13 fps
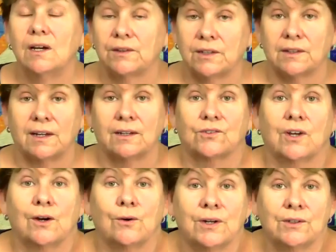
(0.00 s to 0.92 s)
that that's
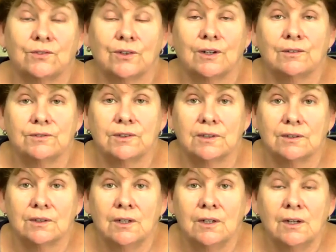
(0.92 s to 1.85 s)
how I solved it.
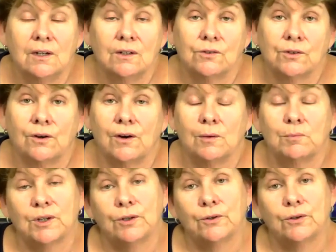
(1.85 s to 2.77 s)
So
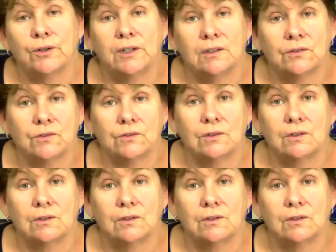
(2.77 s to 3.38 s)
I'm curious,